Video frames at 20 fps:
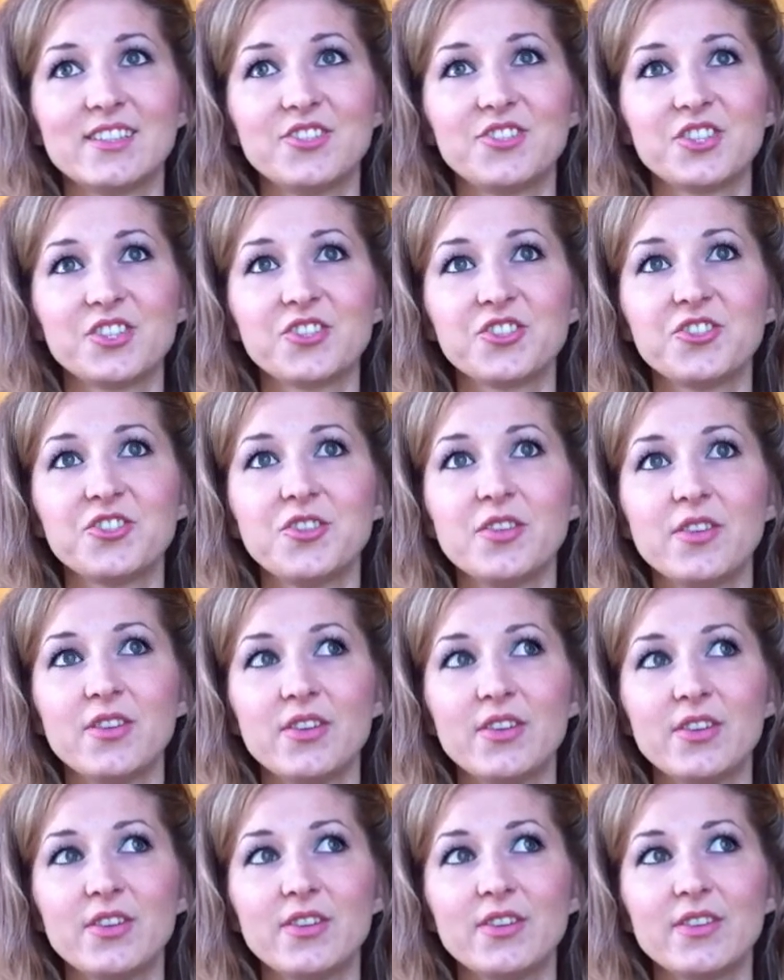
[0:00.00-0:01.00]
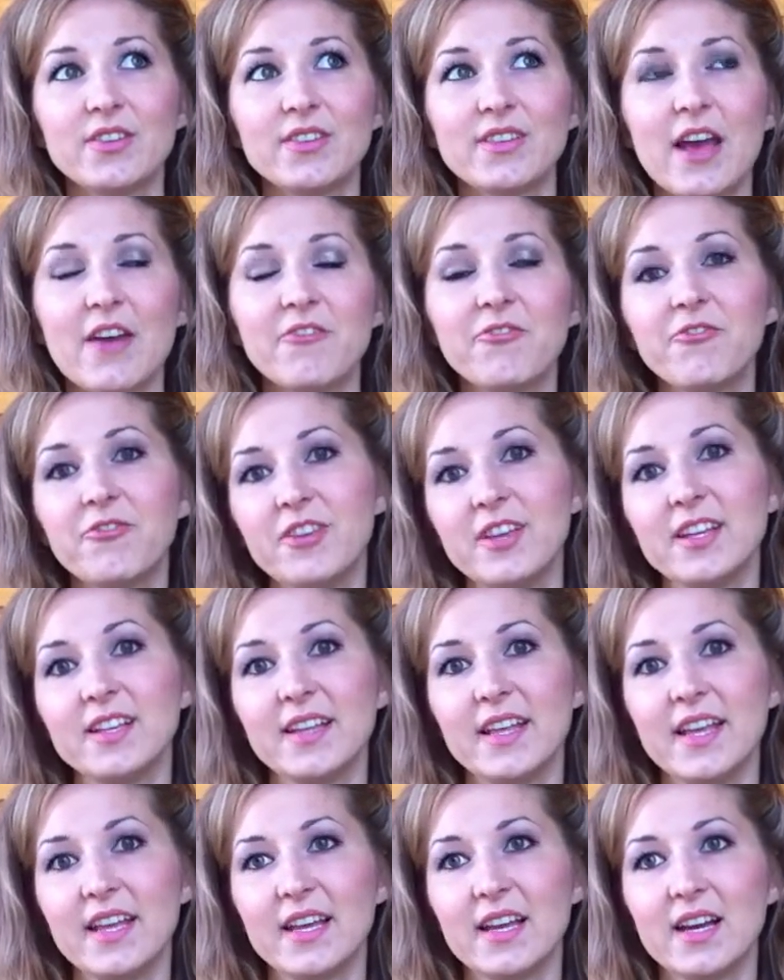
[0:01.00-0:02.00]
just that
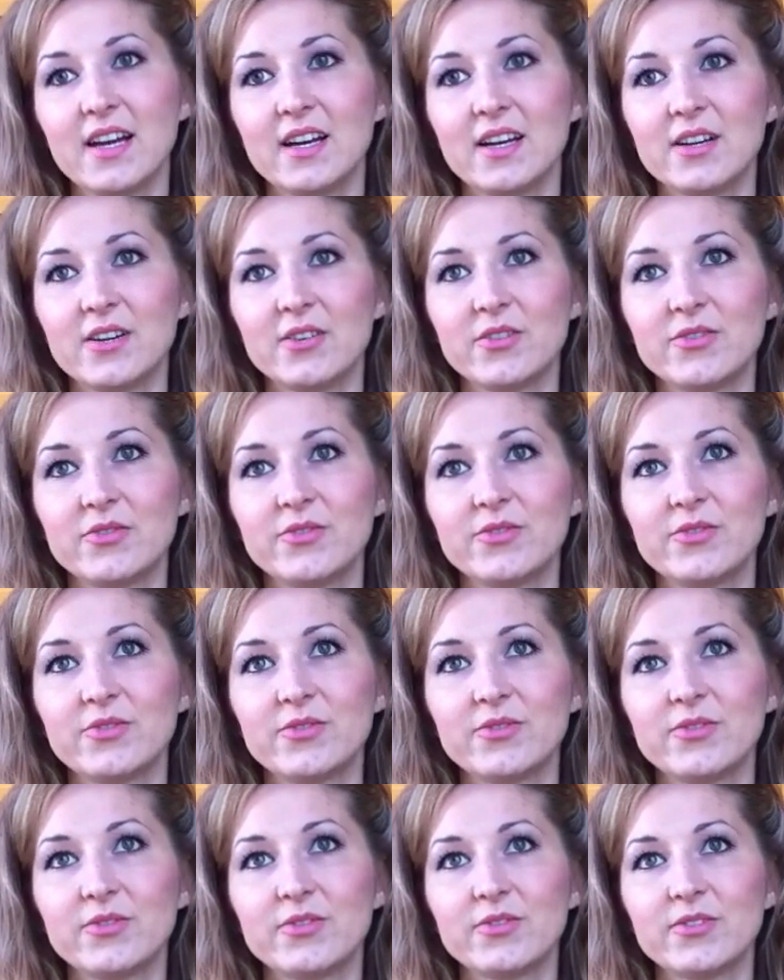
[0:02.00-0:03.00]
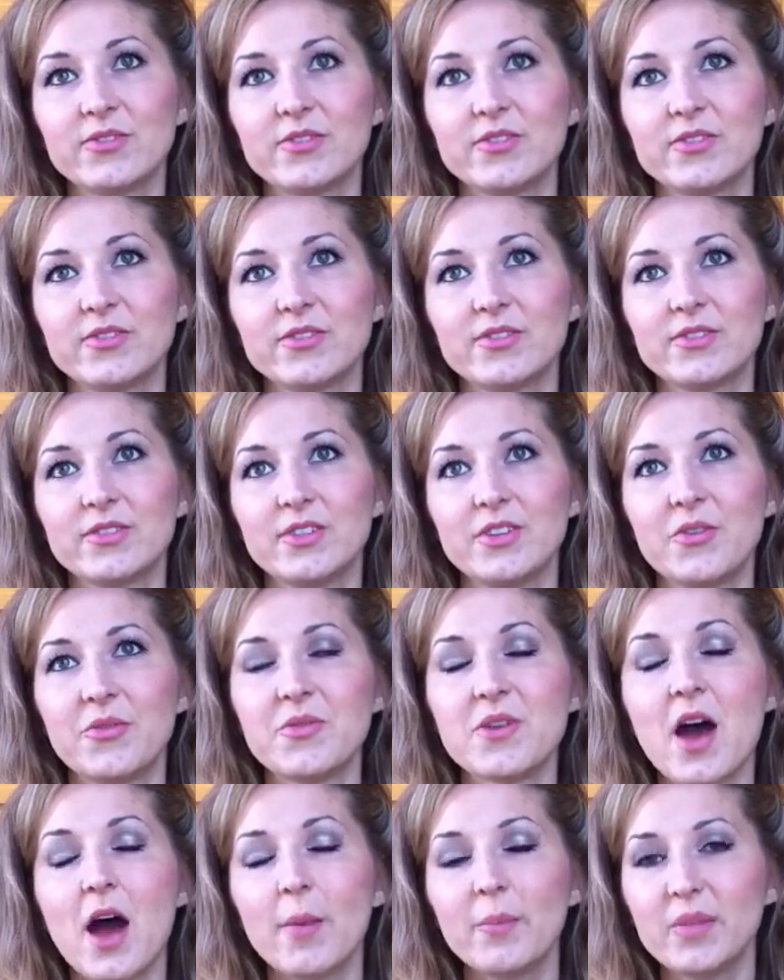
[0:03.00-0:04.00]
feeling of
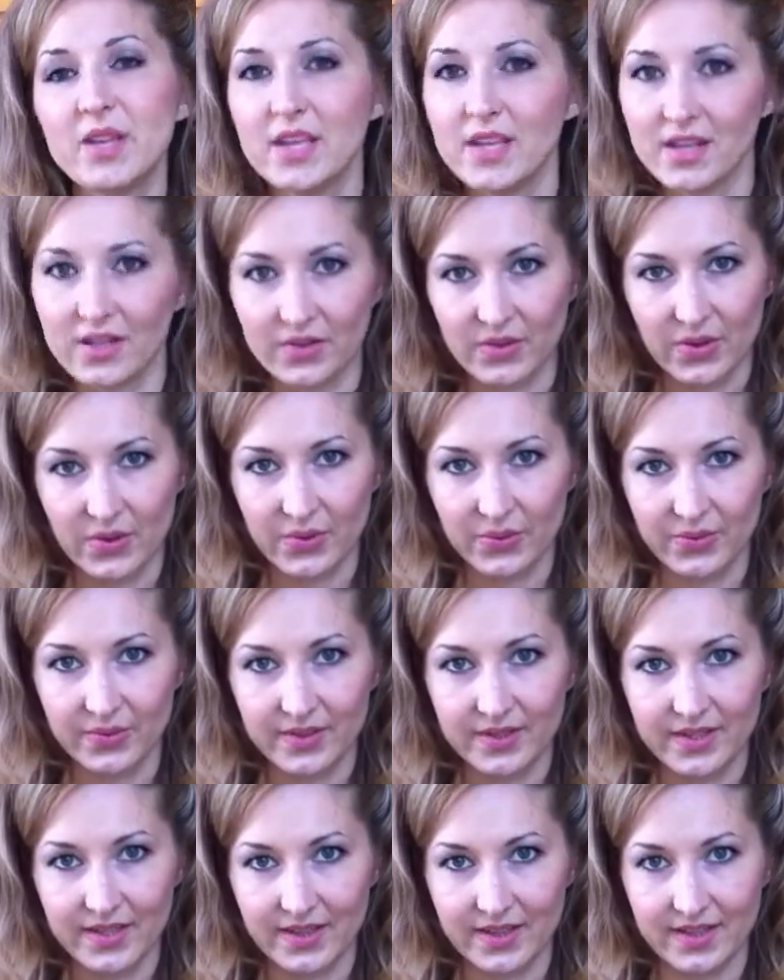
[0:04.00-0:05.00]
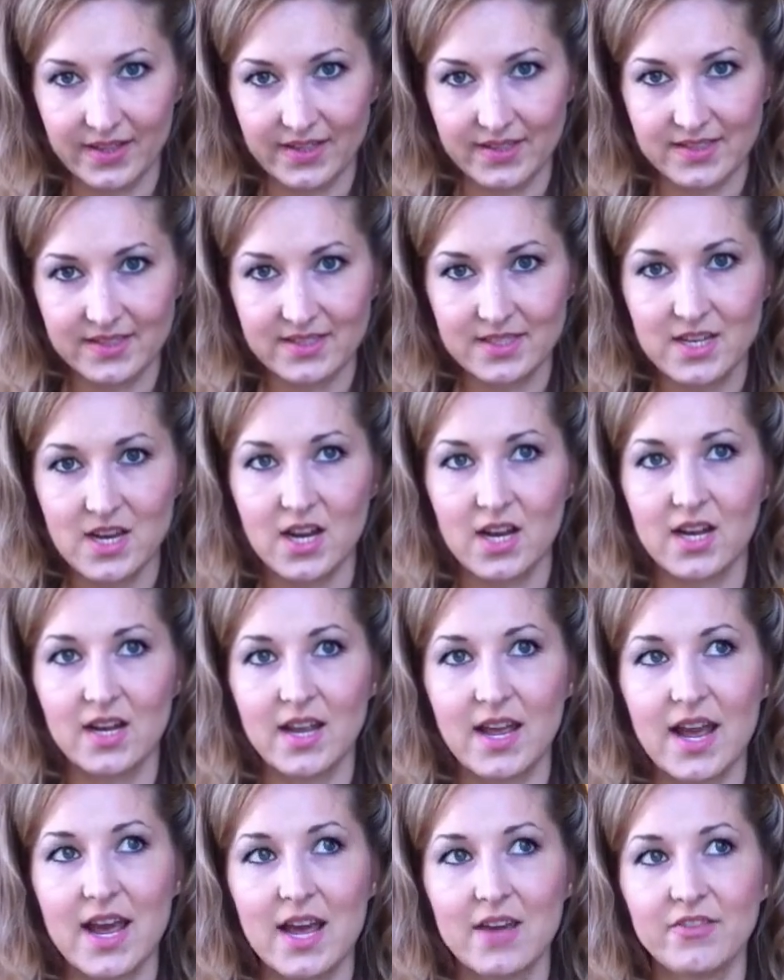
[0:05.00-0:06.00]
not being alone in this,
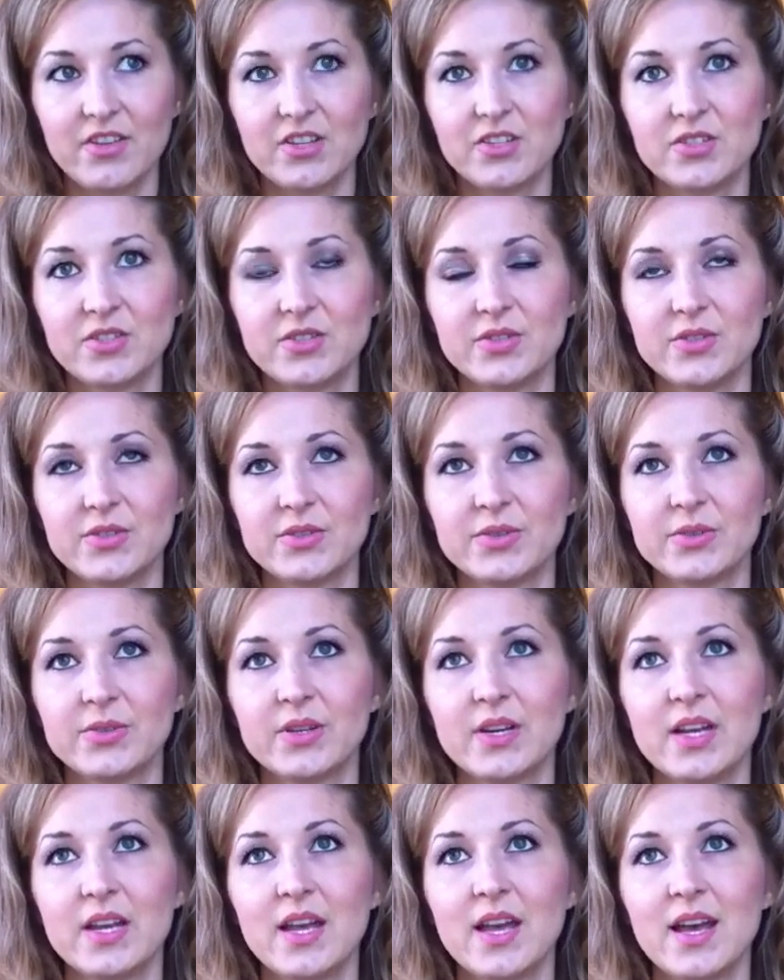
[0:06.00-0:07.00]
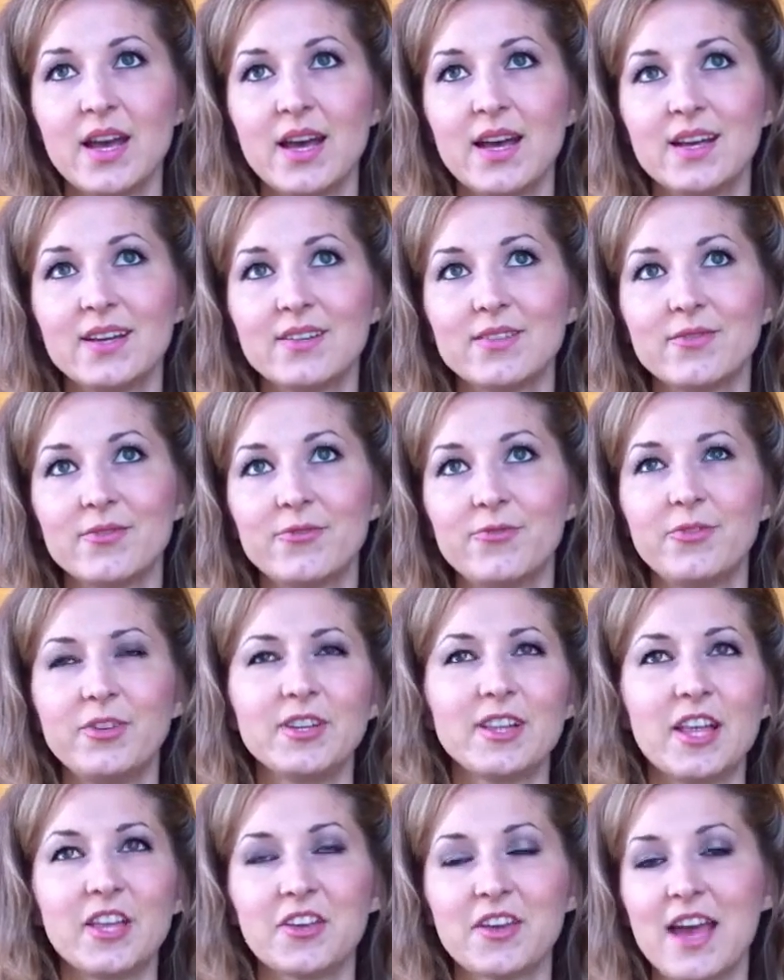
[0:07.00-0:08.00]
not having to
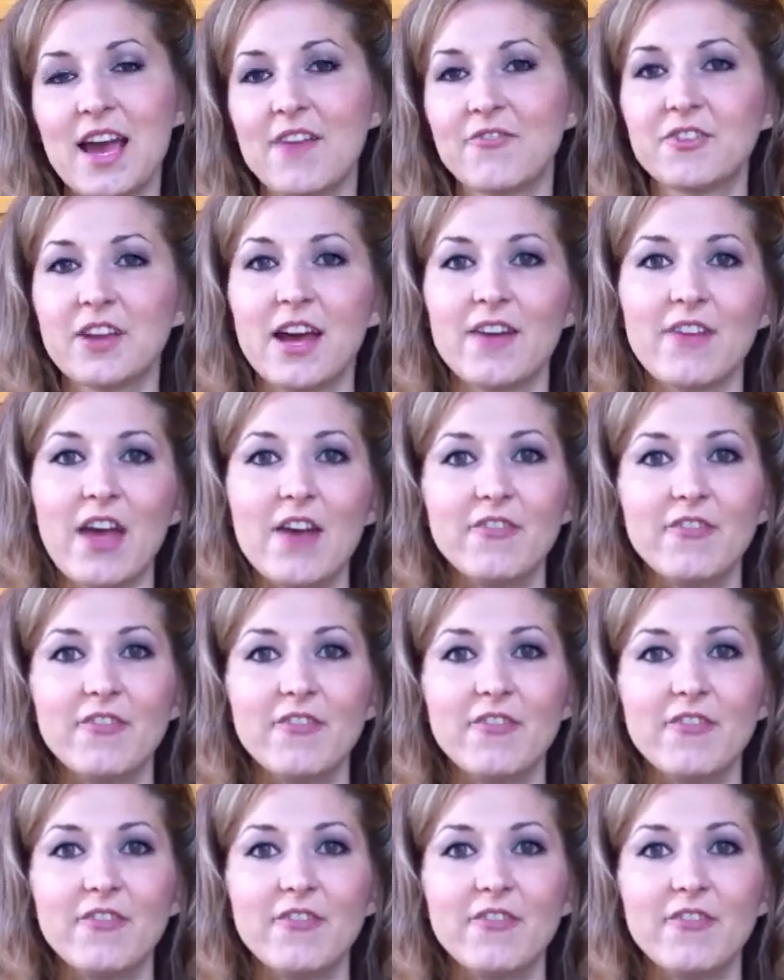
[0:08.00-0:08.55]
feel like you have to have